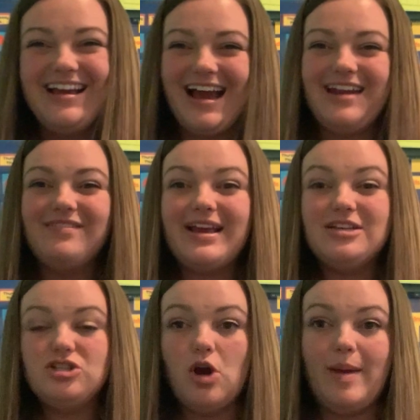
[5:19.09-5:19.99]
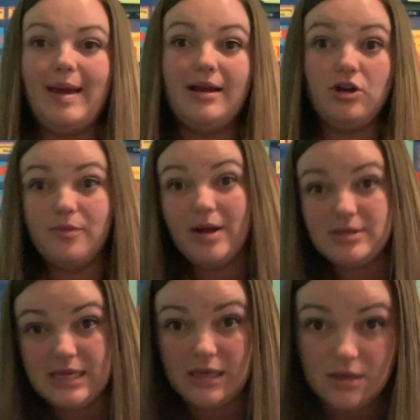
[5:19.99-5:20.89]
Kind of like a snowman, you're
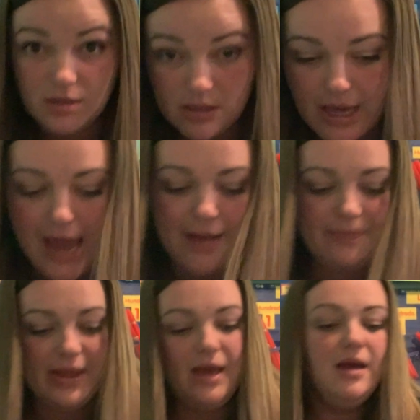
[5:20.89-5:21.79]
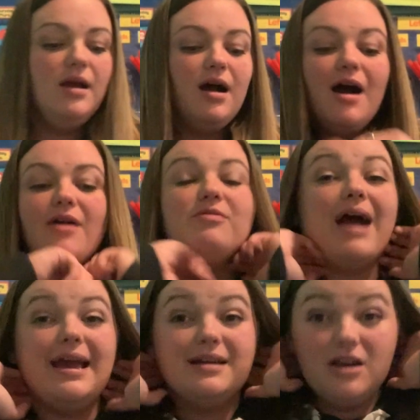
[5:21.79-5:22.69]
melting. Okay? All
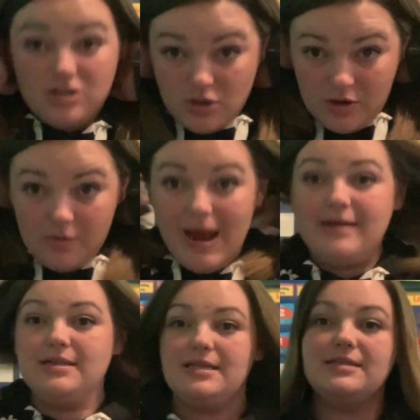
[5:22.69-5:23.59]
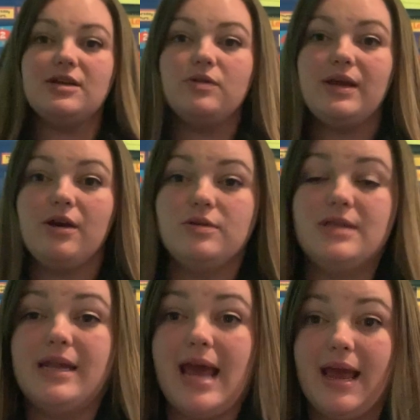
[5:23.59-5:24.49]
right. So when you're practicing Zero the Hero of
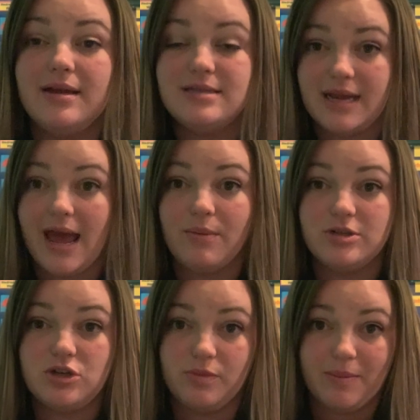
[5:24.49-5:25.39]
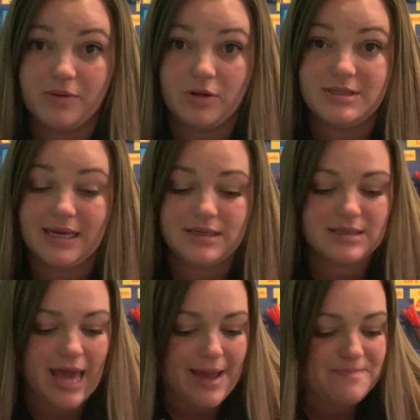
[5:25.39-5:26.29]
the Day, today I want you to remember those
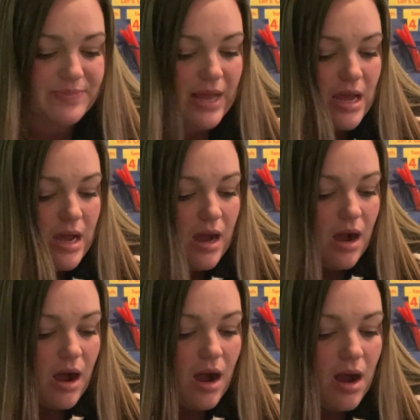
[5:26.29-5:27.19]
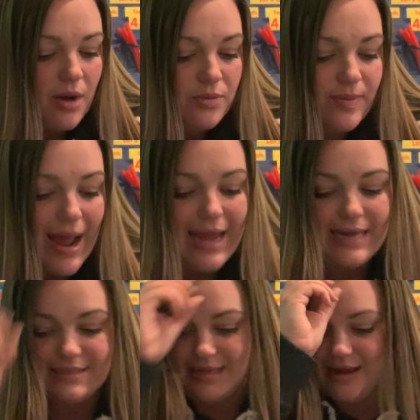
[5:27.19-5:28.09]
things, okay? All
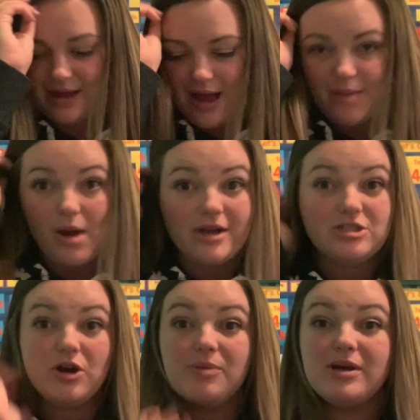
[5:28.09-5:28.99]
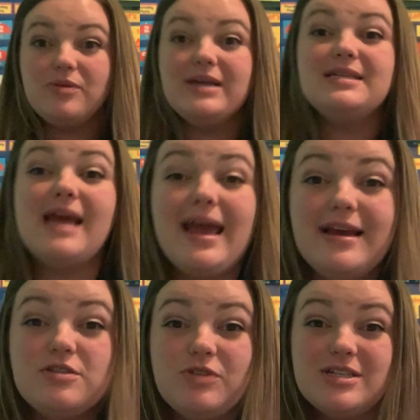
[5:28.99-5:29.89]
right. Our story we're going to read
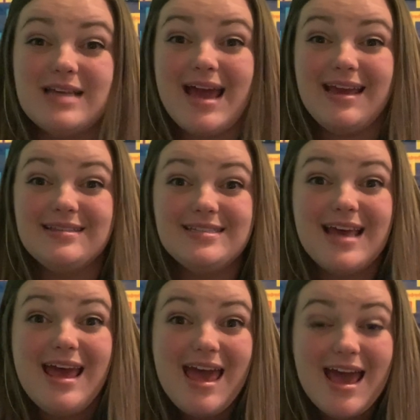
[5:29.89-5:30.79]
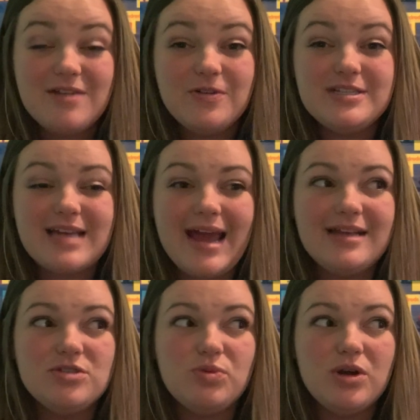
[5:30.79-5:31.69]
today is for science. And for
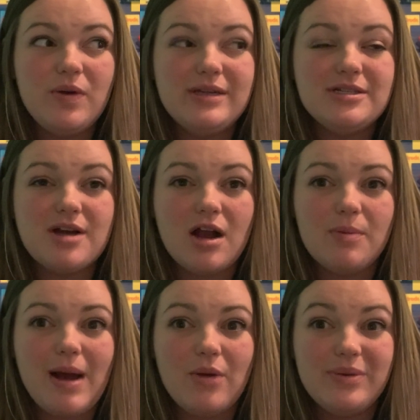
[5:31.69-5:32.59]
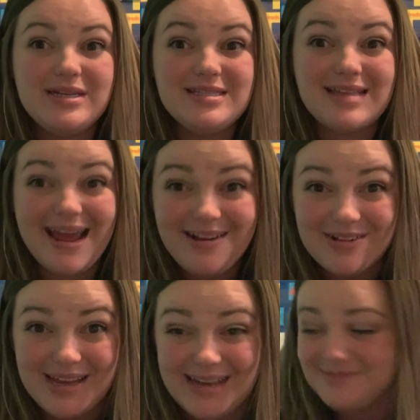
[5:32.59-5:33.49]
science, we're going to talk about
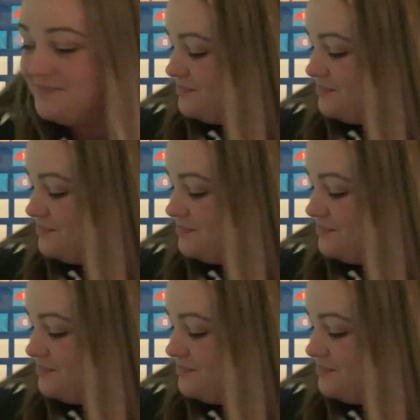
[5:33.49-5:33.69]
recycling.